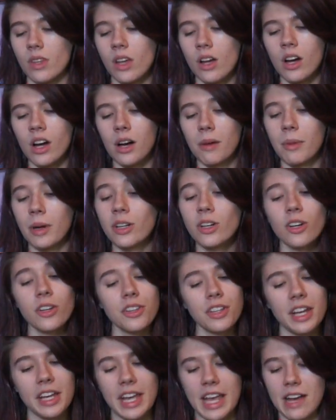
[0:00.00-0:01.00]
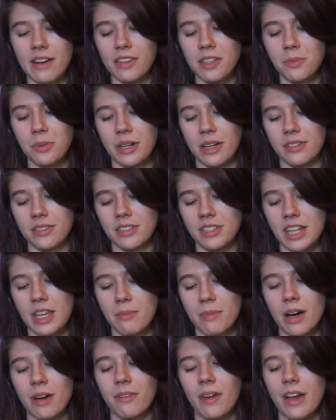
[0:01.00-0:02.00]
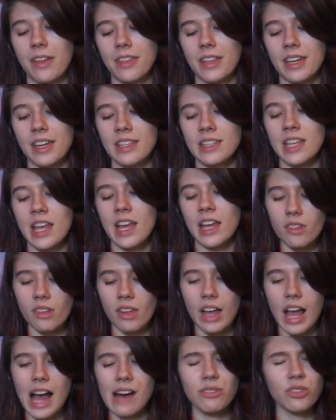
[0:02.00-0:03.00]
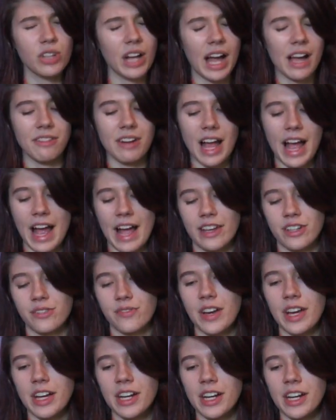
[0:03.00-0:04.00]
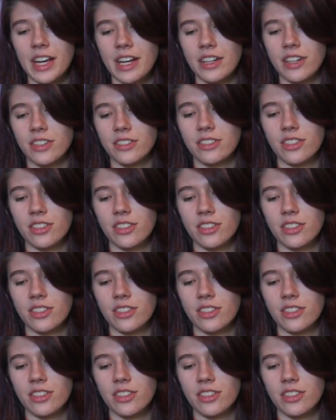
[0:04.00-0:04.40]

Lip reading: a girl that I can't really pronounce the name of. I think it's Avalkyra Ashfire and her